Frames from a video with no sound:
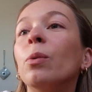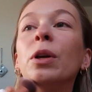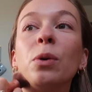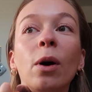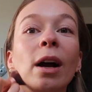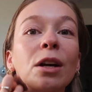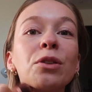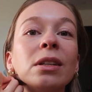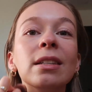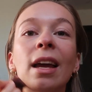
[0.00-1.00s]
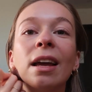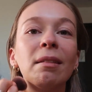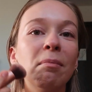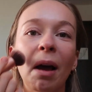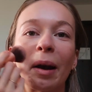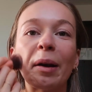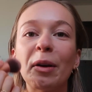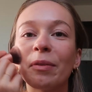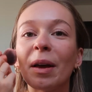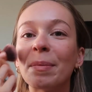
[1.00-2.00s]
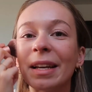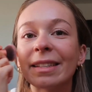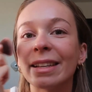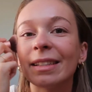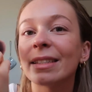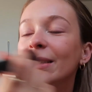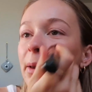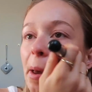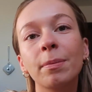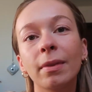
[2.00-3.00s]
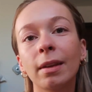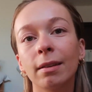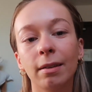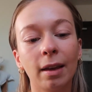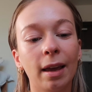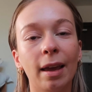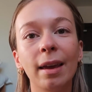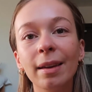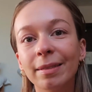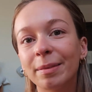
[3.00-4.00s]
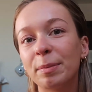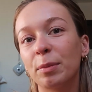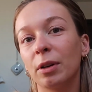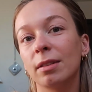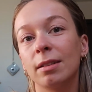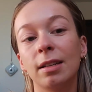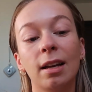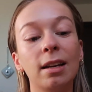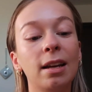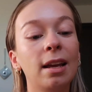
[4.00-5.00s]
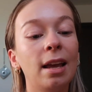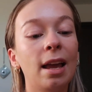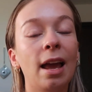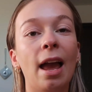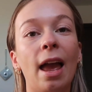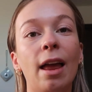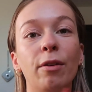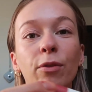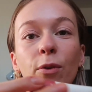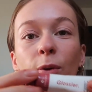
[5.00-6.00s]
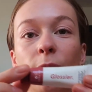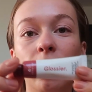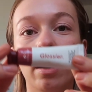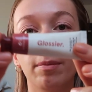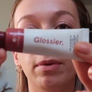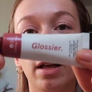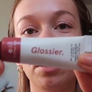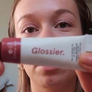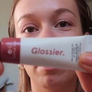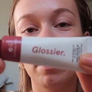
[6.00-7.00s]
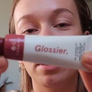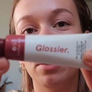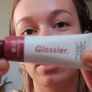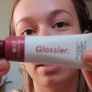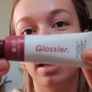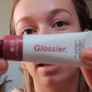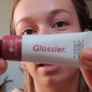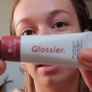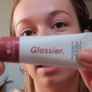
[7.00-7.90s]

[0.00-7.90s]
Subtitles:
when you are actually tan. I don't know if that makes sense. Okay, bronzer done. And for blush, I've been using